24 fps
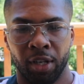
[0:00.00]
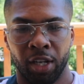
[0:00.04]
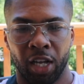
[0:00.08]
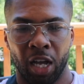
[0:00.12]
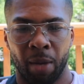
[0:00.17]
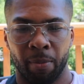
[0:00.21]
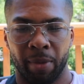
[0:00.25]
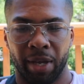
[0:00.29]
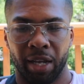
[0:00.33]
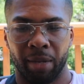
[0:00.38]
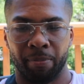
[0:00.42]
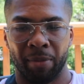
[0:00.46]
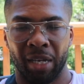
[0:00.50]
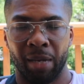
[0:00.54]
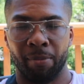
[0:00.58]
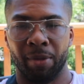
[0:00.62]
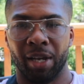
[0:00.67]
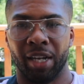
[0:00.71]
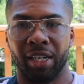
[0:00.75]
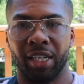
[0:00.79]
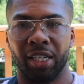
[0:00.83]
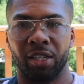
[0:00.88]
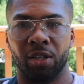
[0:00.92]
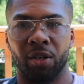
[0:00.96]
I'm like,
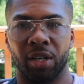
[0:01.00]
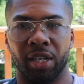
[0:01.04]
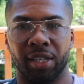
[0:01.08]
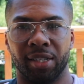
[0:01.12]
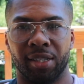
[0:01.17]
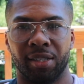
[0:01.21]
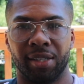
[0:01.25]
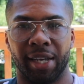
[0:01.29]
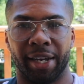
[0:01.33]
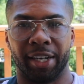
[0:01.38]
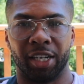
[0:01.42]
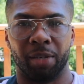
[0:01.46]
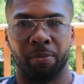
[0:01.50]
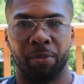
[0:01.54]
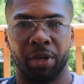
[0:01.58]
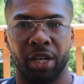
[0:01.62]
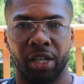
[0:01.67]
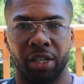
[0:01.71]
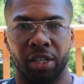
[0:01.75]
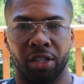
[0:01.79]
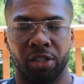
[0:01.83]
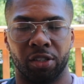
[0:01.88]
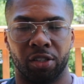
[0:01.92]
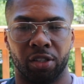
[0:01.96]
maybe I need to go get a second
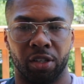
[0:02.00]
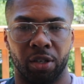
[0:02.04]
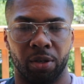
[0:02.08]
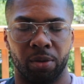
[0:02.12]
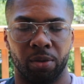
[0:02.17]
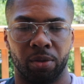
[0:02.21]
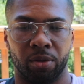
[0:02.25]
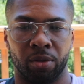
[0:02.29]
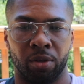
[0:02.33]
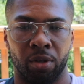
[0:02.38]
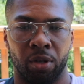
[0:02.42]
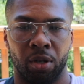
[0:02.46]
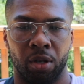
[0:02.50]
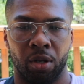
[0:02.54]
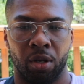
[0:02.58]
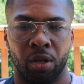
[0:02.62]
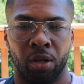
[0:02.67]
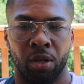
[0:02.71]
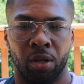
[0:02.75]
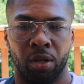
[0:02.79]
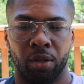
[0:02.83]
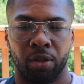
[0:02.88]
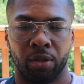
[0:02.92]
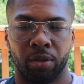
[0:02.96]
opinion. So
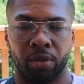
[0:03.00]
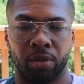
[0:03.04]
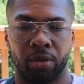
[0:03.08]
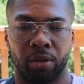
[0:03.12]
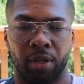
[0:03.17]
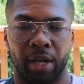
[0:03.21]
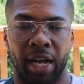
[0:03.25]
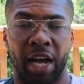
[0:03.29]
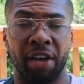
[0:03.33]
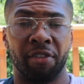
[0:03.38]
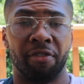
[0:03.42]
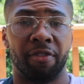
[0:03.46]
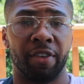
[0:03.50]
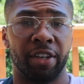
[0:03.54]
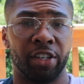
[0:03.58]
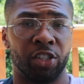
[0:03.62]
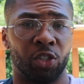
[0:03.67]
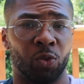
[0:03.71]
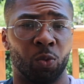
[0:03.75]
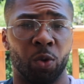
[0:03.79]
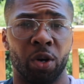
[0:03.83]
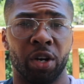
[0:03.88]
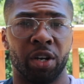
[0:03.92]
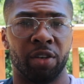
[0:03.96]
I
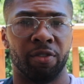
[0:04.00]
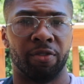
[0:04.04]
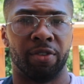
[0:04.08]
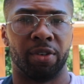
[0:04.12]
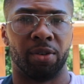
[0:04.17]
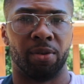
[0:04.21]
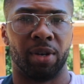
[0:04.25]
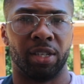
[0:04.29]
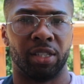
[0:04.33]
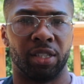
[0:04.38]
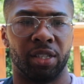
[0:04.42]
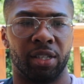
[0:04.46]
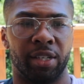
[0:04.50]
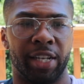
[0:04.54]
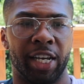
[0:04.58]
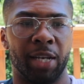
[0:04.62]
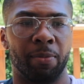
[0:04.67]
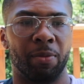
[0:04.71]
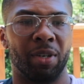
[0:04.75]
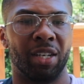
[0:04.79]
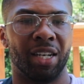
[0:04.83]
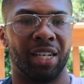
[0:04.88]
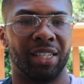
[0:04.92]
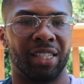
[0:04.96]
finished working for the rest of the day
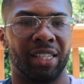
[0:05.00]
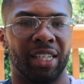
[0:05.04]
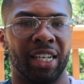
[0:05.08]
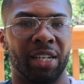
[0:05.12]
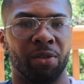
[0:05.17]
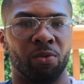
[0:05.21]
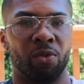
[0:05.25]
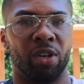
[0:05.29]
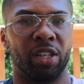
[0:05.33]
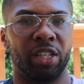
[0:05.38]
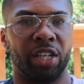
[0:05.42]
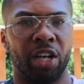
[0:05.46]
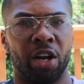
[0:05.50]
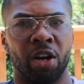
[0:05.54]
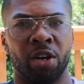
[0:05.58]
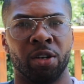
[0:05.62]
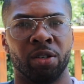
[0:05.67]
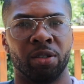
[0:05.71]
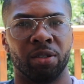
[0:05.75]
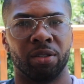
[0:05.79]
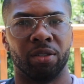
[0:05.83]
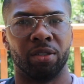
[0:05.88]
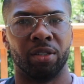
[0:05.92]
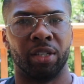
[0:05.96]
because it didn't really
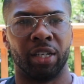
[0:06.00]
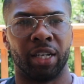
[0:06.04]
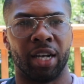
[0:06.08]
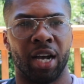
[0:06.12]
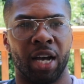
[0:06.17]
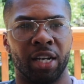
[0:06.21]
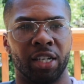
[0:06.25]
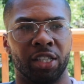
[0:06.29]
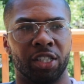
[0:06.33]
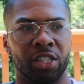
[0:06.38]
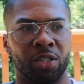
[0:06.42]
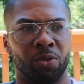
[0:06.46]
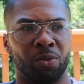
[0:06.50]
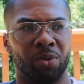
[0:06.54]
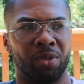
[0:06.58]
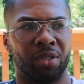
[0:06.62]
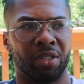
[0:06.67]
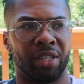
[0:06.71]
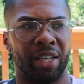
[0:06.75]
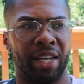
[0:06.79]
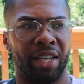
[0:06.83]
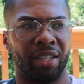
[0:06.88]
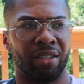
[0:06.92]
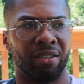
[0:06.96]
hurt. It kind of just
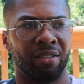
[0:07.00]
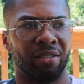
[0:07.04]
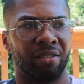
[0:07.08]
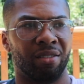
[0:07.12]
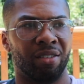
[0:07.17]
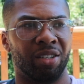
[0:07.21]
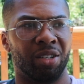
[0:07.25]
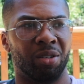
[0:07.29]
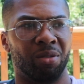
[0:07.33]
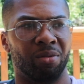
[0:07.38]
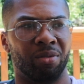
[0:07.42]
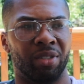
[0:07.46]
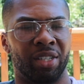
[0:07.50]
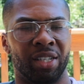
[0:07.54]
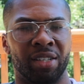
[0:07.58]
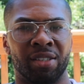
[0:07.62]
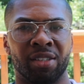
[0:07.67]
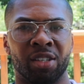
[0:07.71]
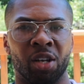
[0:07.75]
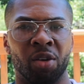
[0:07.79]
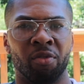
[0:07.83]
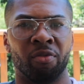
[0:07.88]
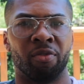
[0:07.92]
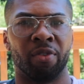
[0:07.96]
was like,
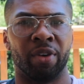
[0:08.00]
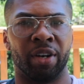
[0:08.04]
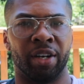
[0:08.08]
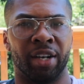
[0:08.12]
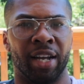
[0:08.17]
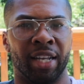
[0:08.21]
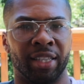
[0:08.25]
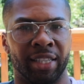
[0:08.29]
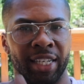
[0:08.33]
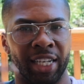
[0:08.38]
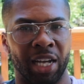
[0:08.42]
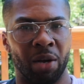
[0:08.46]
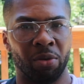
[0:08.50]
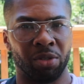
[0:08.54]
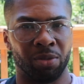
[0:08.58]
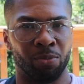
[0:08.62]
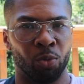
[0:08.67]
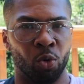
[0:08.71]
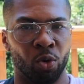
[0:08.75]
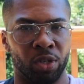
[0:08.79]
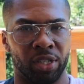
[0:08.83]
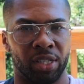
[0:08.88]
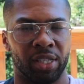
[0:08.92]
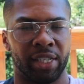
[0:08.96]
discomfort, and I think I was
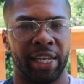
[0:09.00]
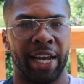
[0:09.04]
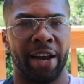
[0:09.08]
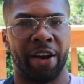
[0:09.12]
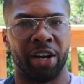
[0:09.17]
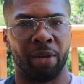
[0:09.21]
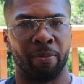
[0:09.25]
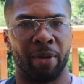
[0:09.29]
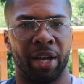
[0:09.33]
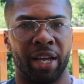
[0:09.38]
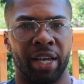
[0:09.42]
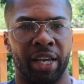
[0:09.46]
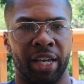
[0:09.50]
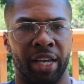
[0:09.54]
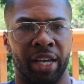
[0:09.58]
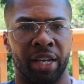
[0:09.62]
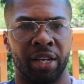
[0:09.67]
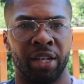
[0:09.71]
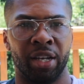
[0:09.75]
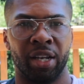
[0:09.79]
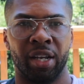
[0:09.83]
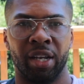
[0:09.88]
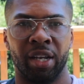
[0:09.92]
more scared in my head.